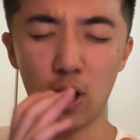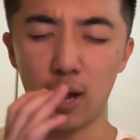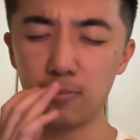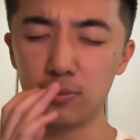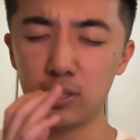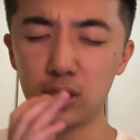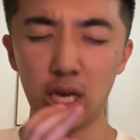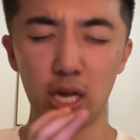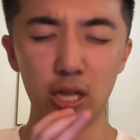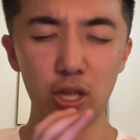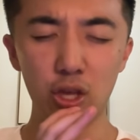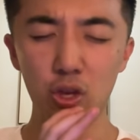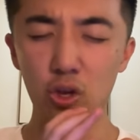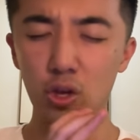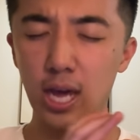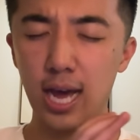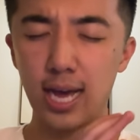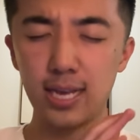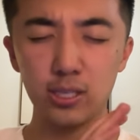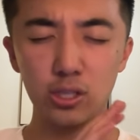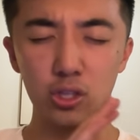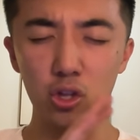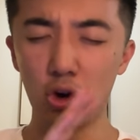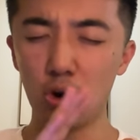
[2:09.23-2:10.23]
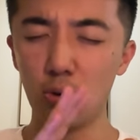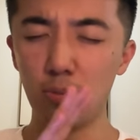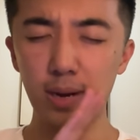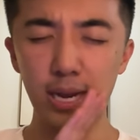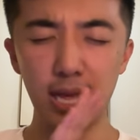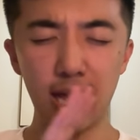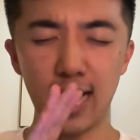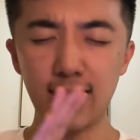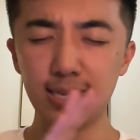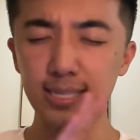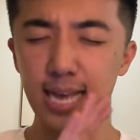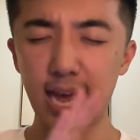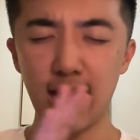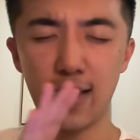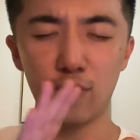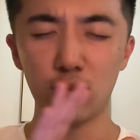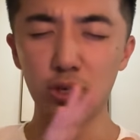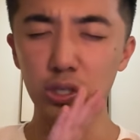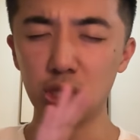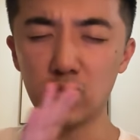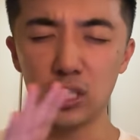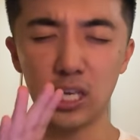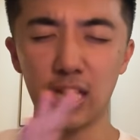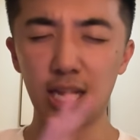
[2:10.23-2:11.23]
I'm telling you guys, nobody has
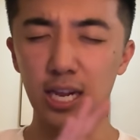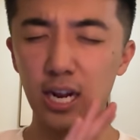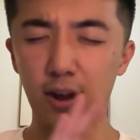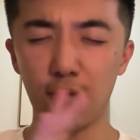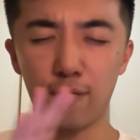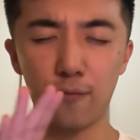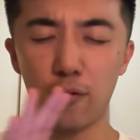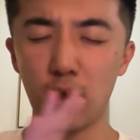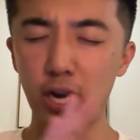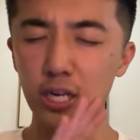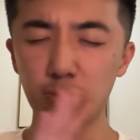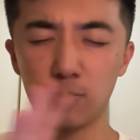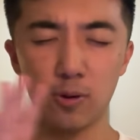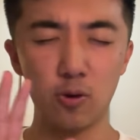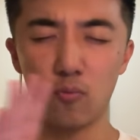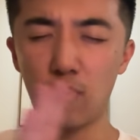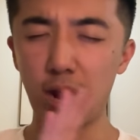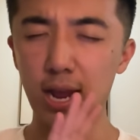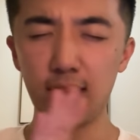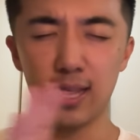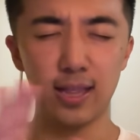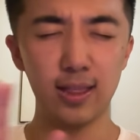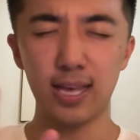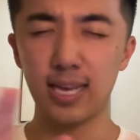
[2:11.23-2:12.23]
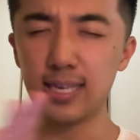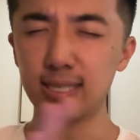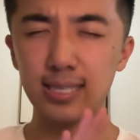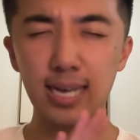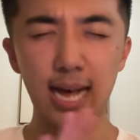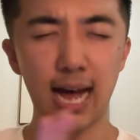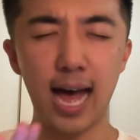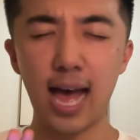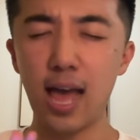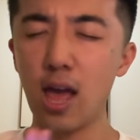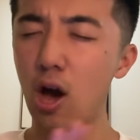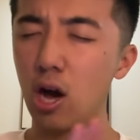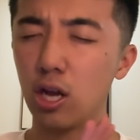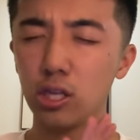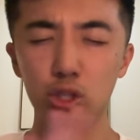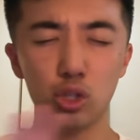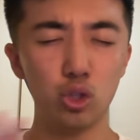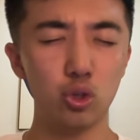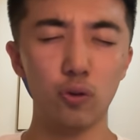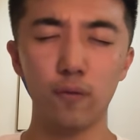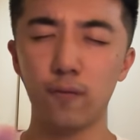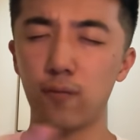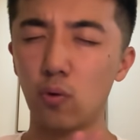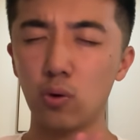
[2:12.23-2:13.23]
ever seen a freshman rated this high on
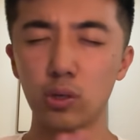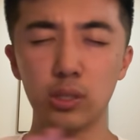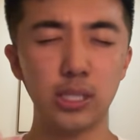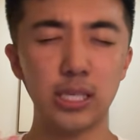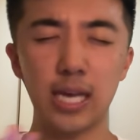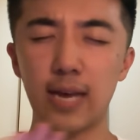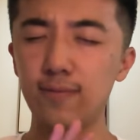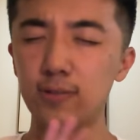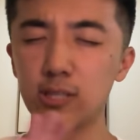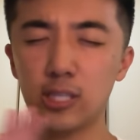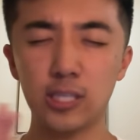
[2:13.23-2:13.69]
247